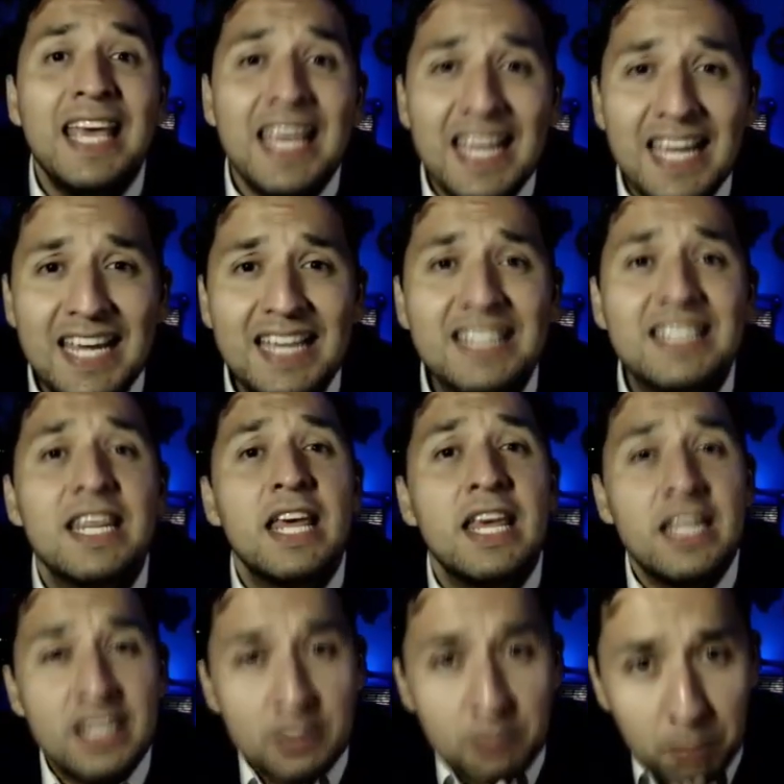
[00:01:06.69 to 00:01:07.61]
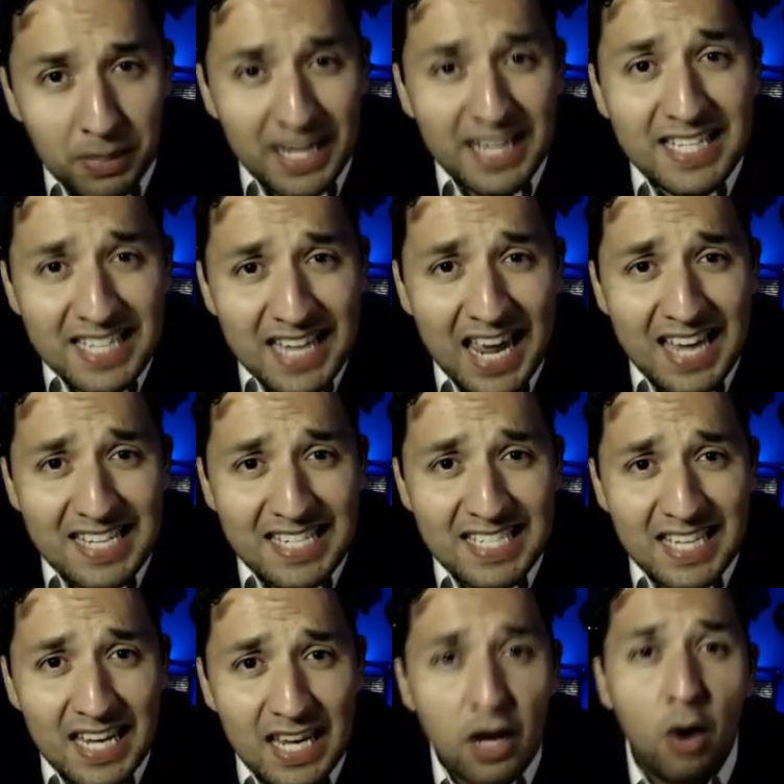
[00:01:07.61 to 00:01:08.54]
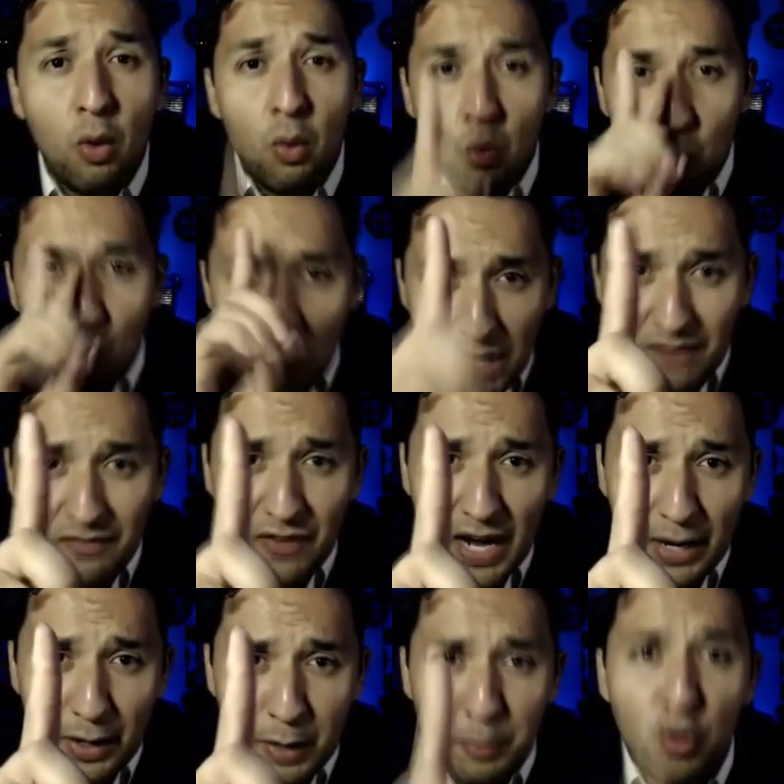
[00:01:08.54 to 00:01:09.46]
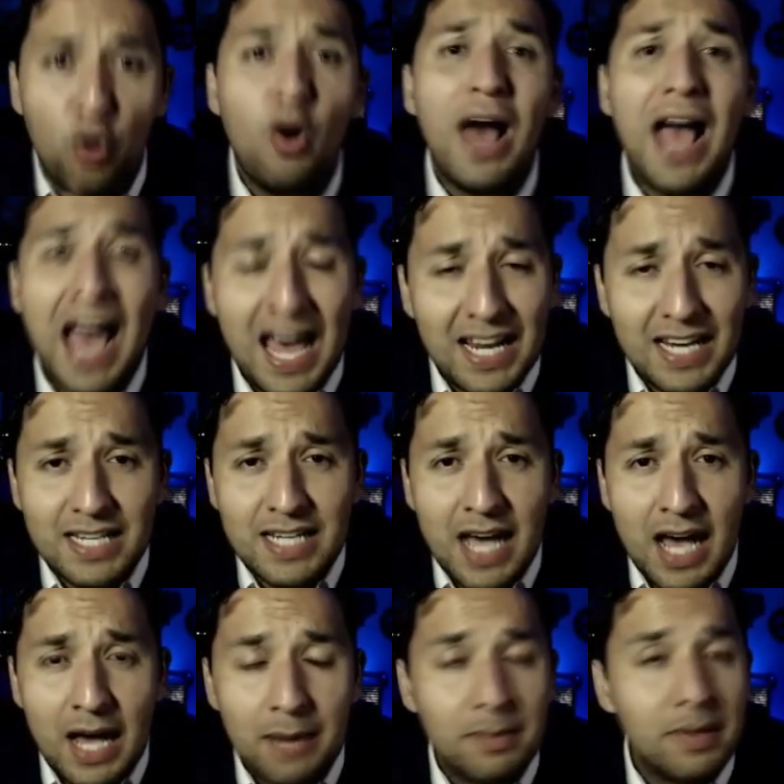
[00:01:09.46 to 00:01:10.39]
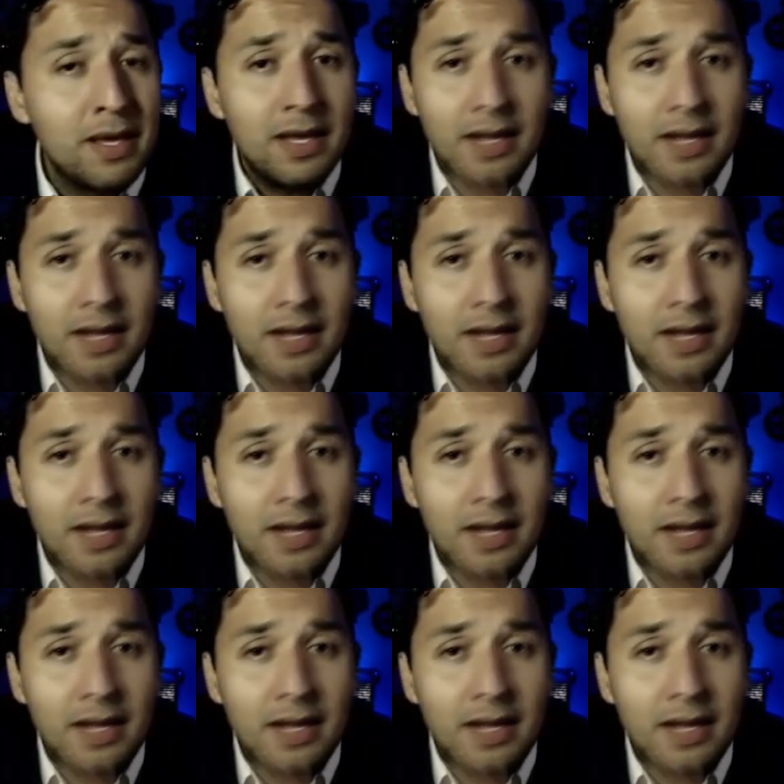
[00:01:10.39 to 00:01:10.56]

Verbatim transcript: is split testing one variable at a time.